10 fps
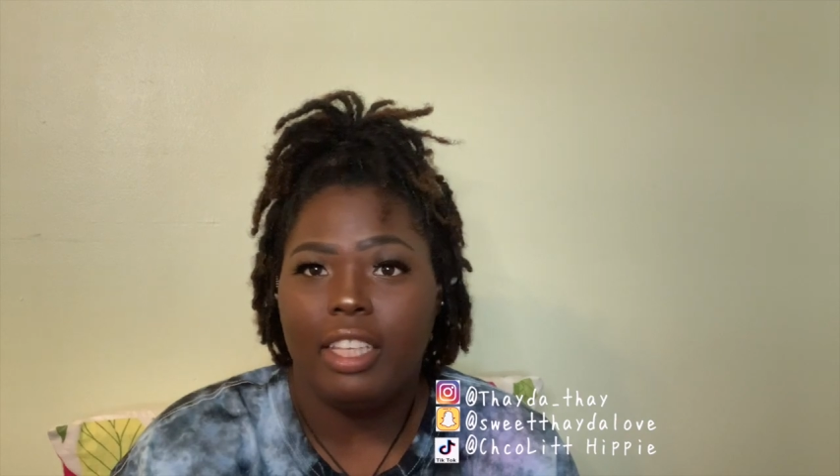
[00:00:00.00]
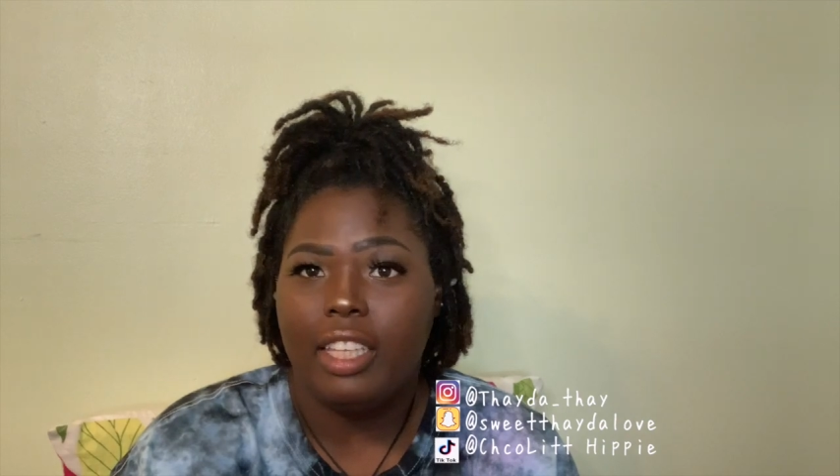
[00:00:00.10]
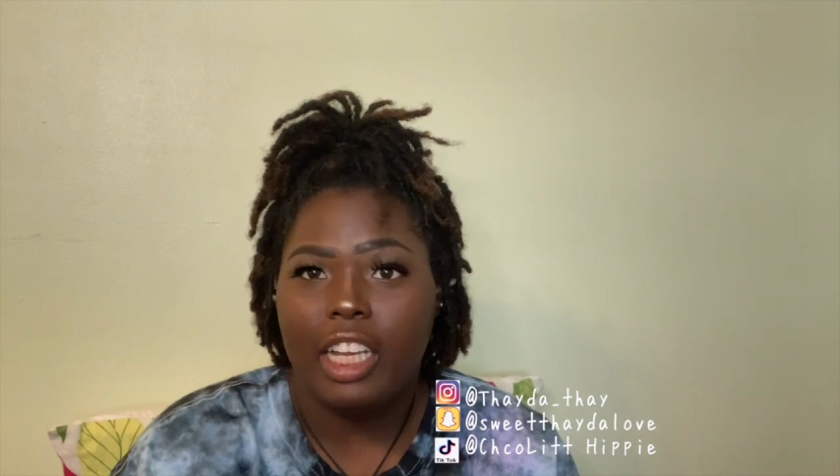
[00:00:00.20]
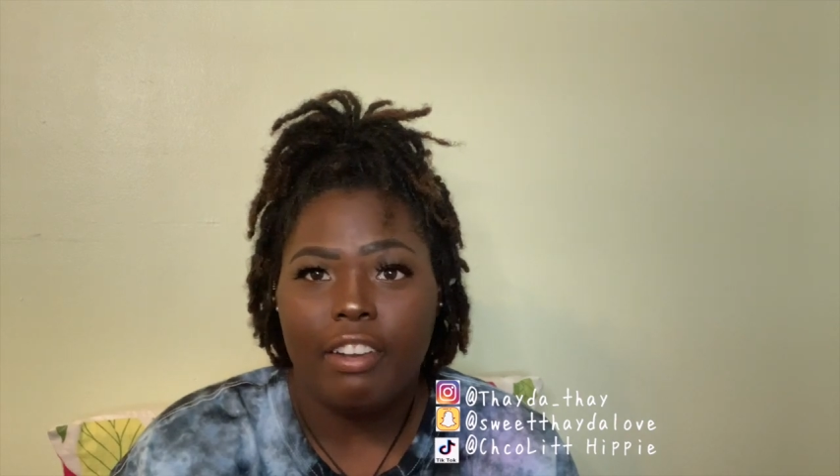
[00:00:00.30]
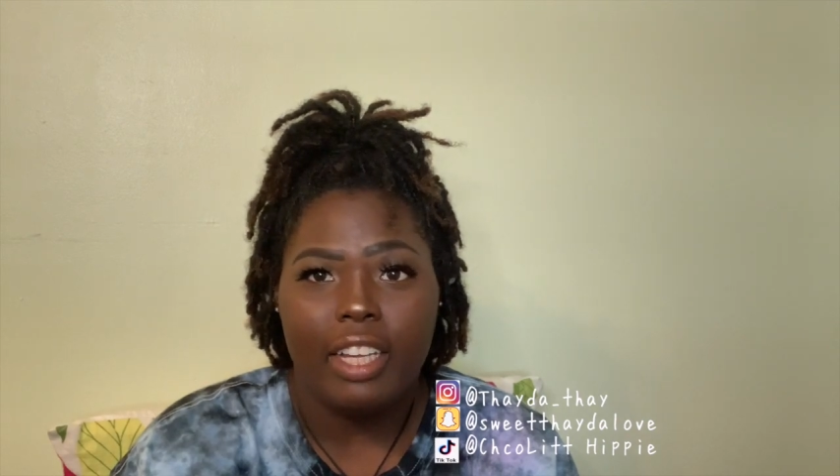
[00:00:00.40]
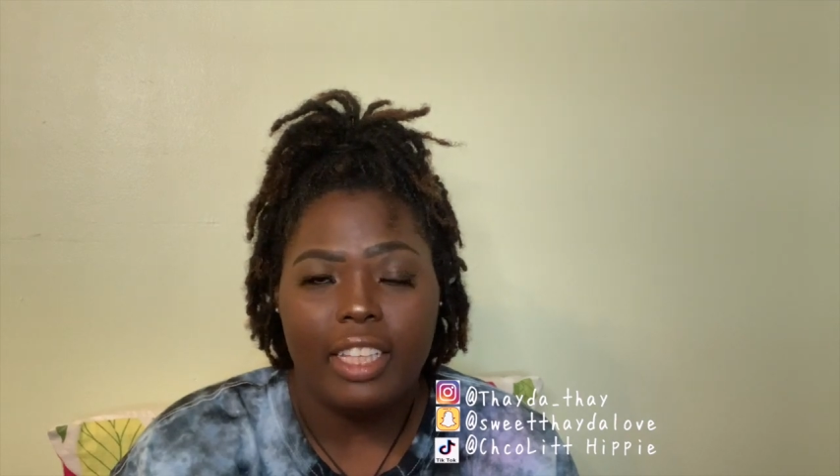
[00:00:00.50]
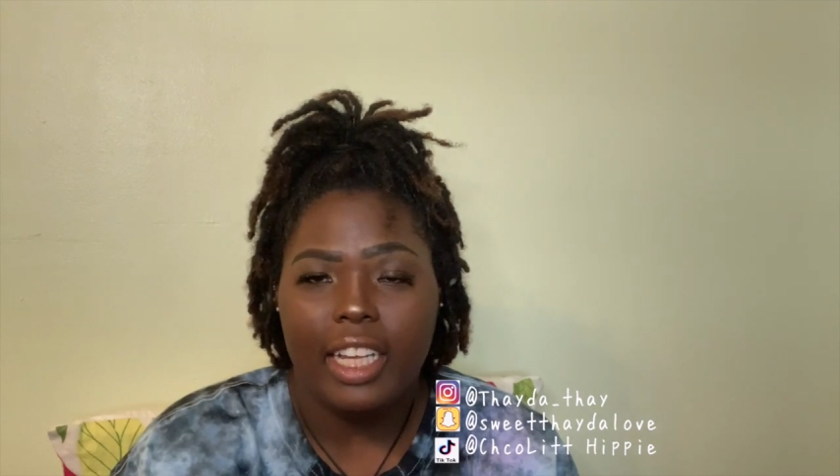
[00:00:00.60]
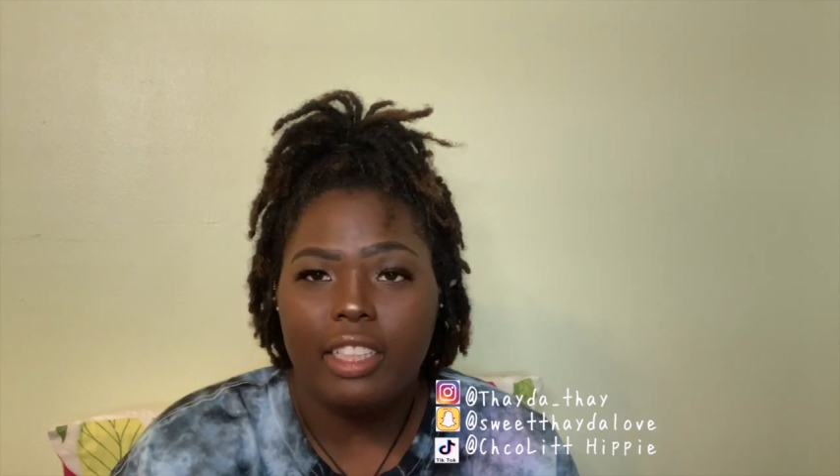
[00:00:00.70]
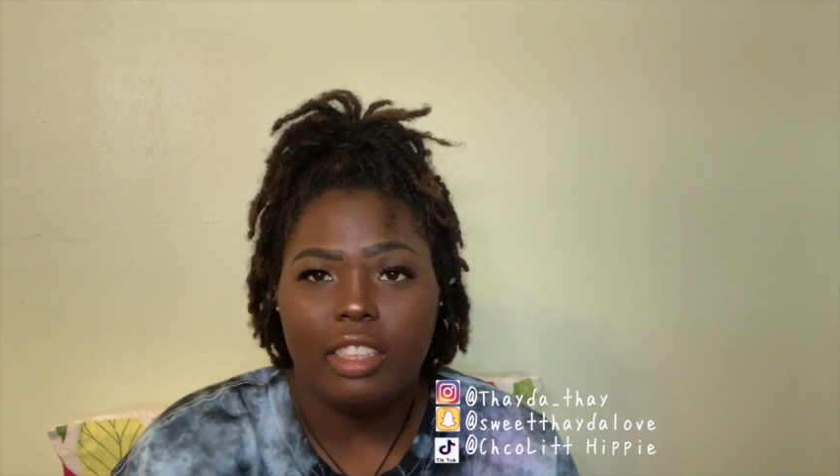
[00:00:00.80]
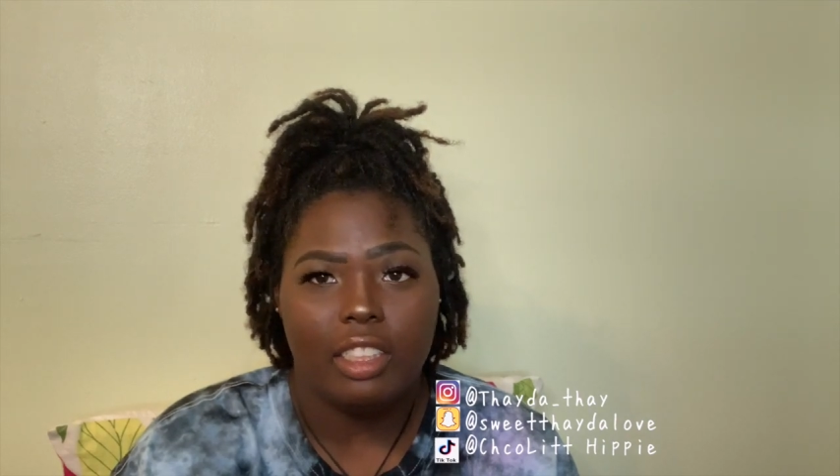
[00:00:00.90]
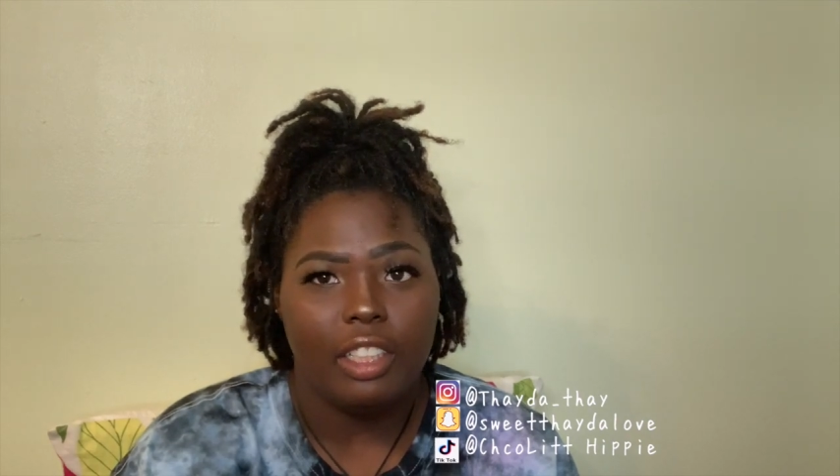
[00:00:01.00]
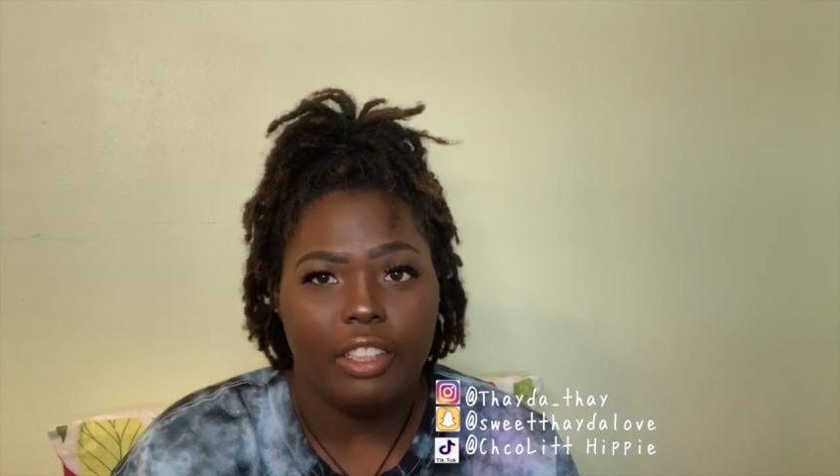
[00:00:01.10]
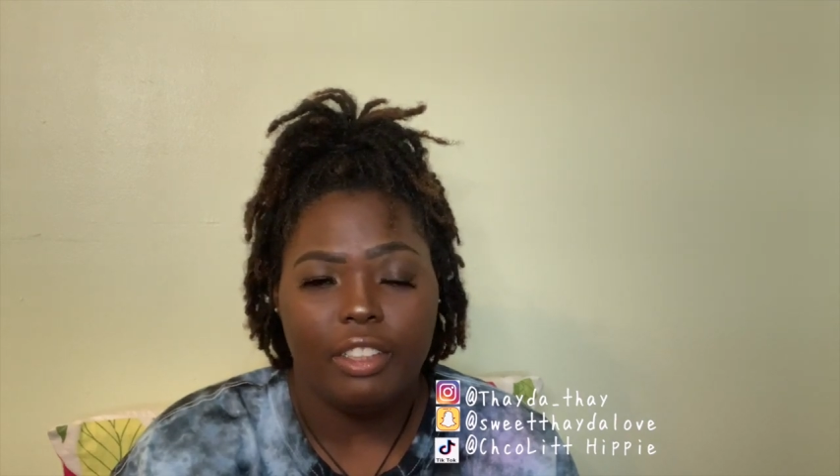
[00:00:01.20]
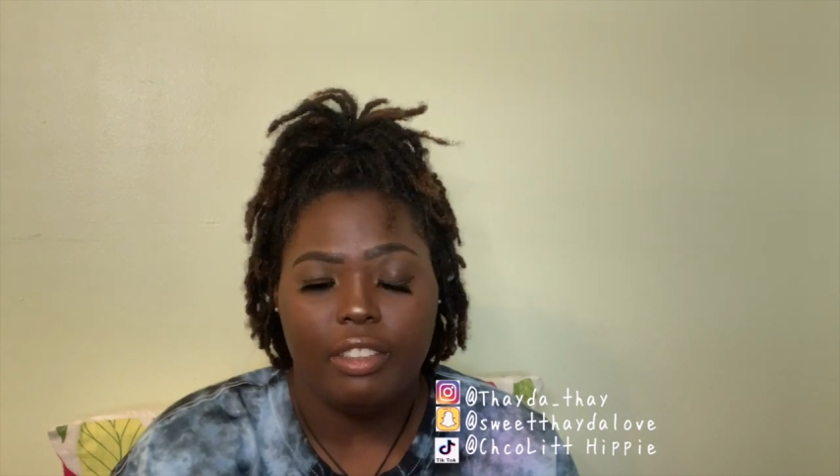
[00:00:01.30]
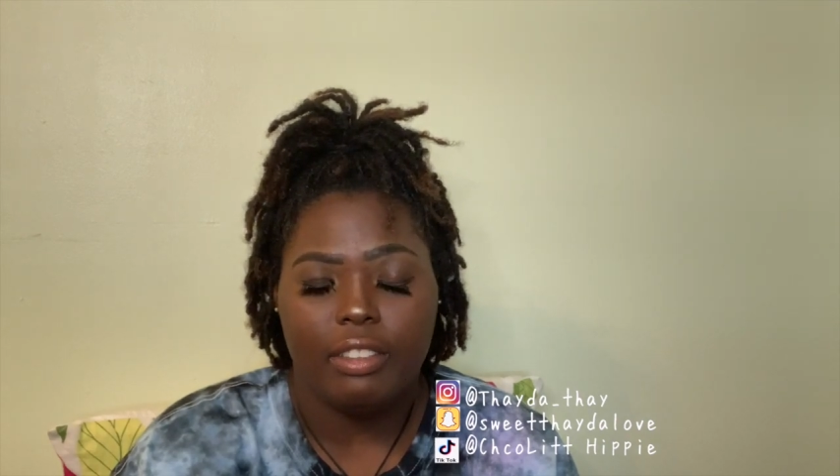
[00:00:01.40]
dairy in that
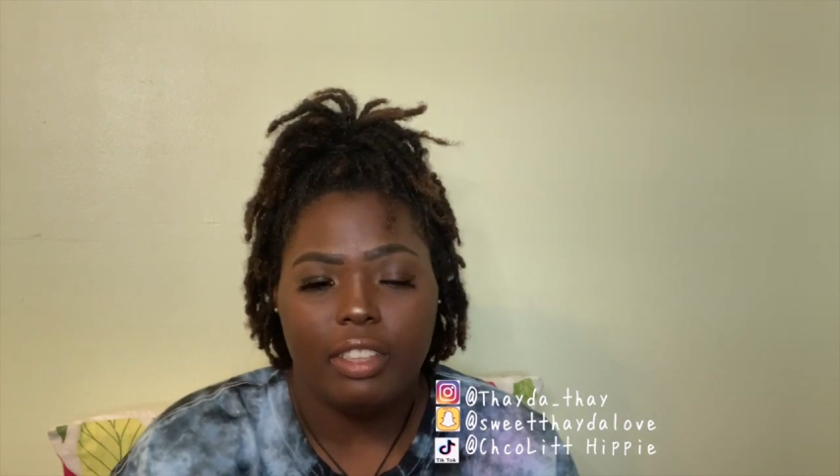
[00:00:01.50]
dessert.